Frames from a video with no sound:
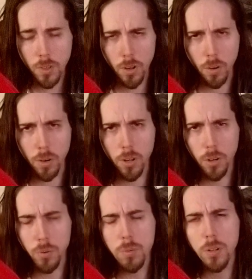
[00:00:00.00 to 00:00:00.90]
Oh,
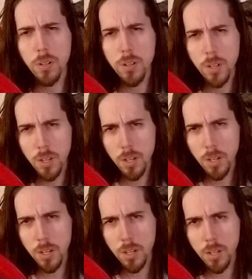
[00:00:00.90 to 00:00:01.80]
hello.
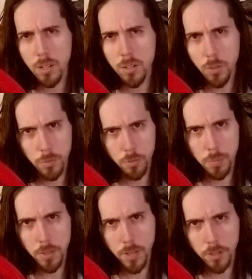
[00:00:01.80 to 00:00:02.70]
You must
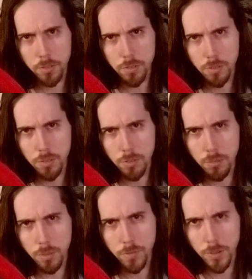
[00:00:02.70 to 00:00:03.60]
be that
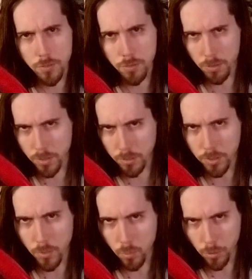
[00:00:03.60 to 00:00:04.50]
new adventurer they
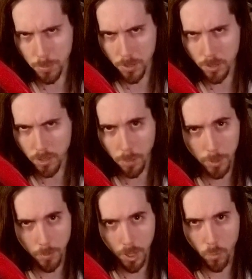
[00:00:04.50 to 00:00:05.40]
said would be
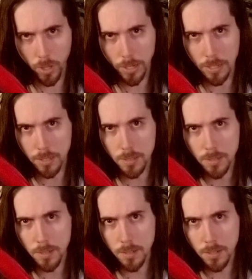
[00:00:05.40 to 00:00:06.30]
coming my way.
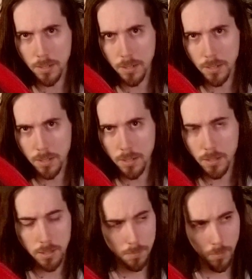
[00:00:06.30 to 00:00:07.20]

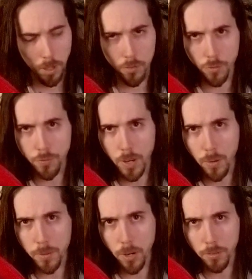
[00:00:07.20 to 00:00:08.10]
Glad you
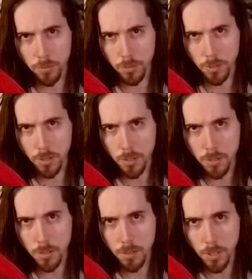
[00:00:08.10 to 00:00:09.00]
found Honorsden
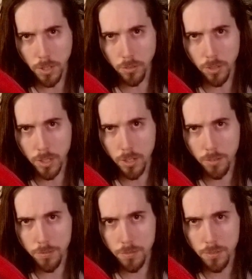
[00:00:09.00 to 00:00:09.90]
easily
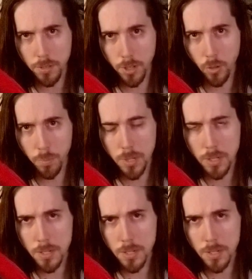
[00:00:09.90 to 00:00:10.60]
enough, I hope.